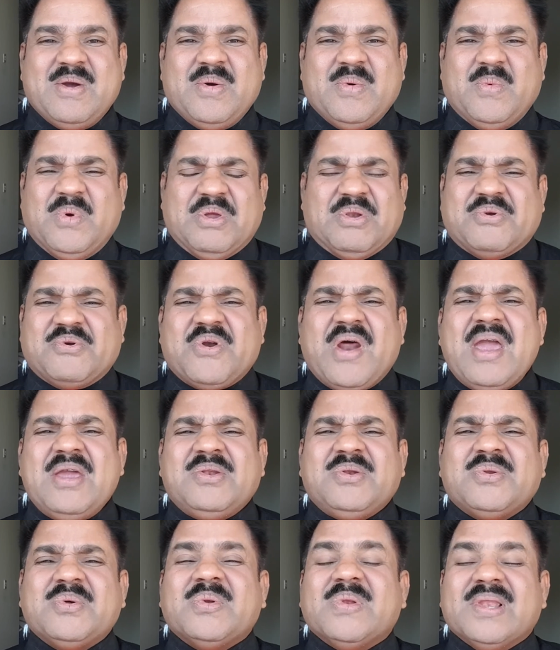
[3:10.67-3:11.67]
We try
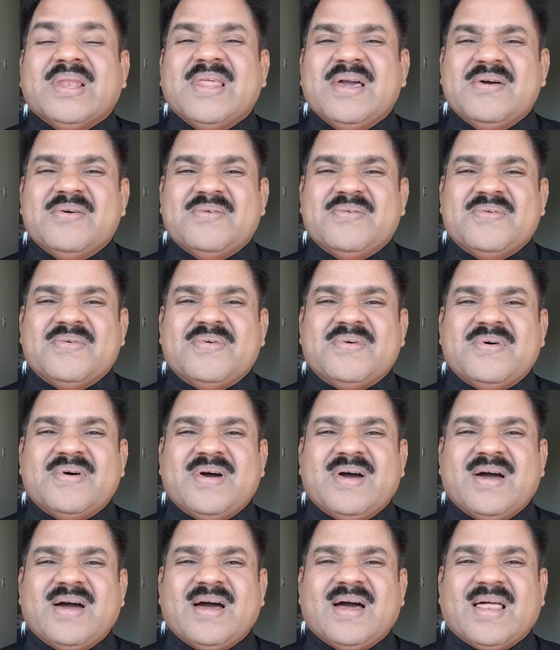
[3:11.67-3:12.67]
to live
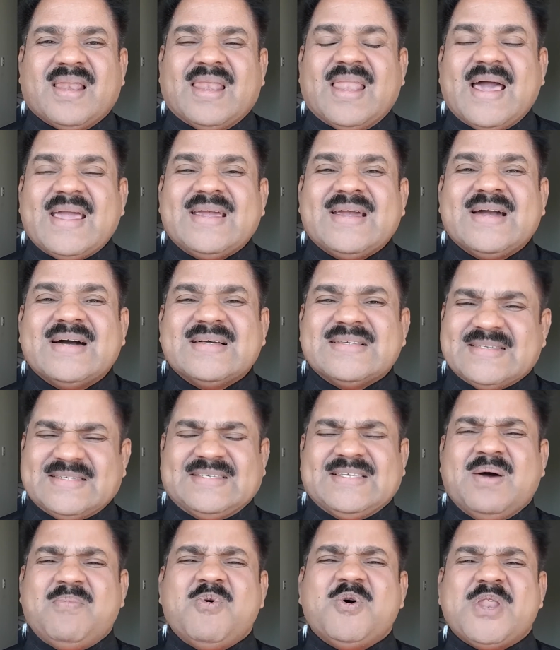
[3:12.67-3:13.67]
like
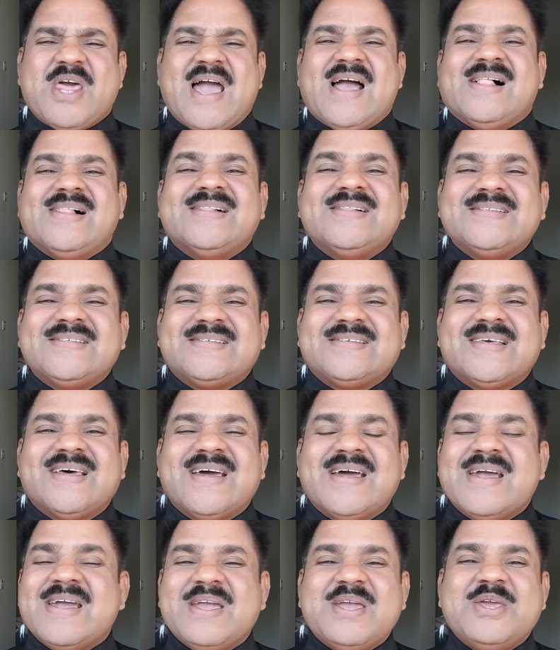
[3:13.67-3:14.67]
someone else
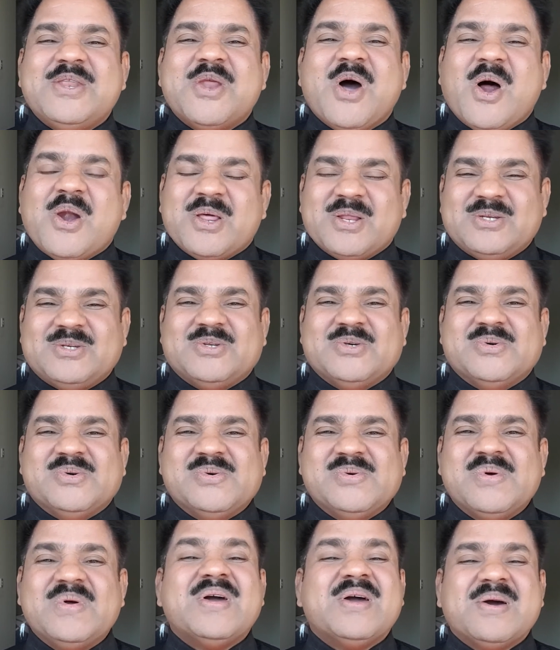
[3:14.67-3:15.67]
in order
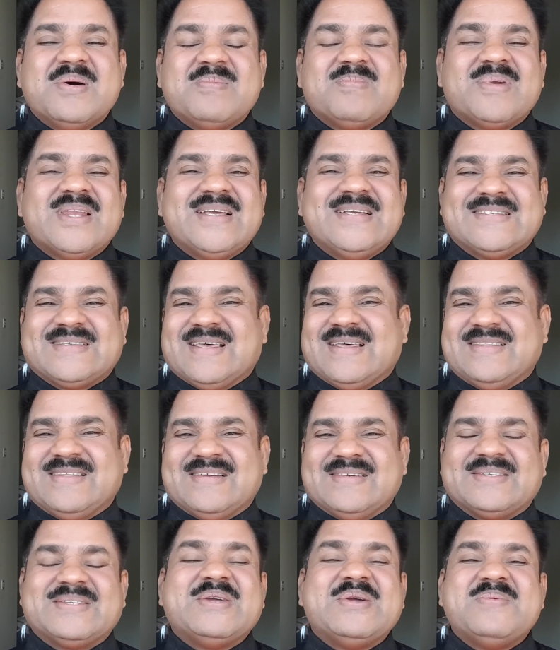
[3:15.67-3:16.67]
to please
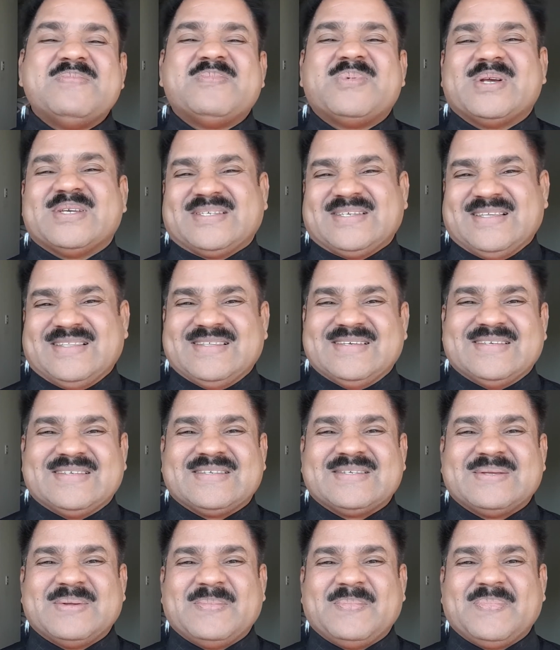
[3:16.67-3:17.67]
others, impress
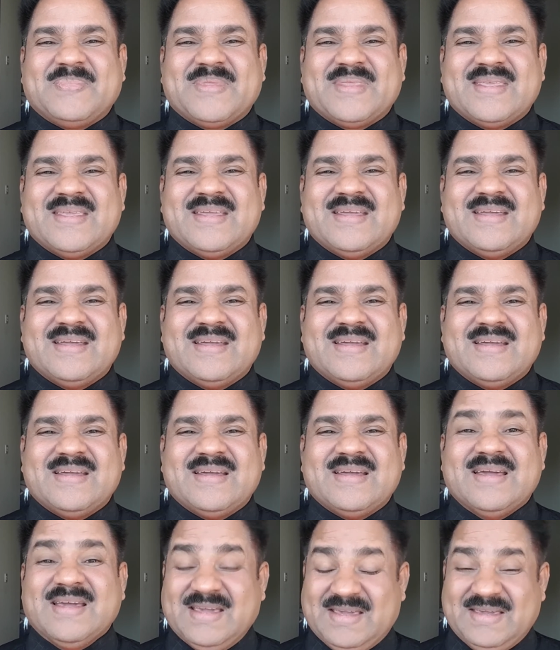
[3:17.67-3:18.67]
others.
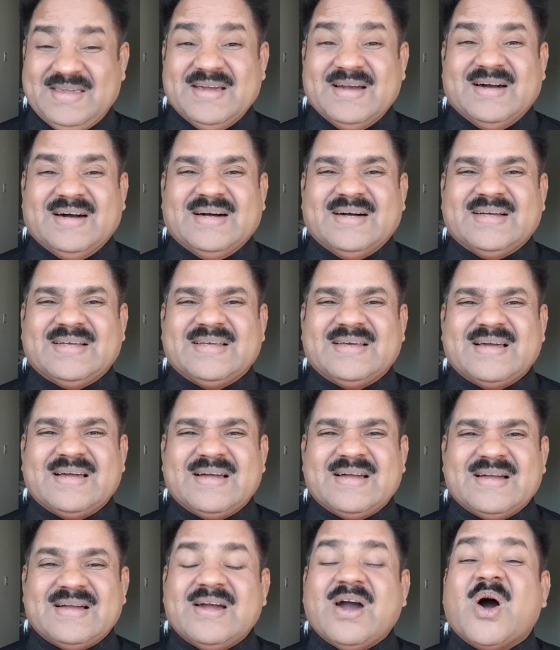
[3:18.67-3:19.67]
Here,
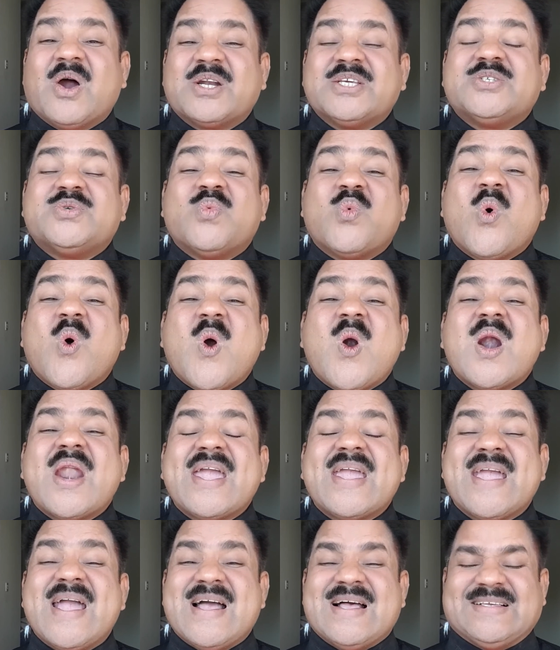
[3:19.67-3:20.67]
God is
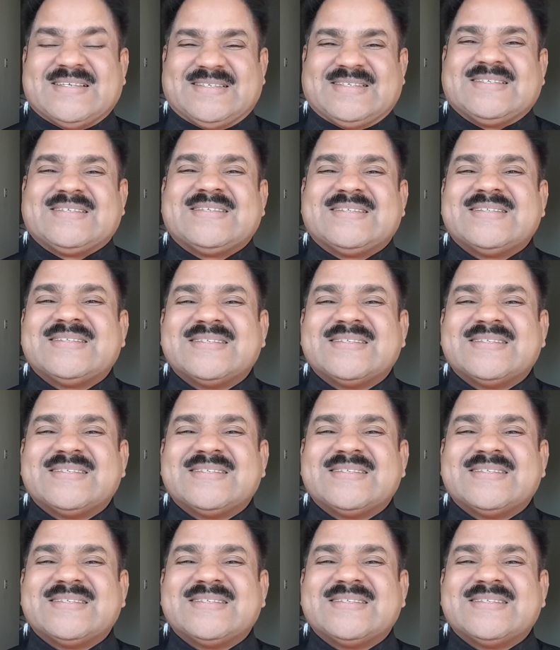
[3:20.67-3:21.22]
warning us.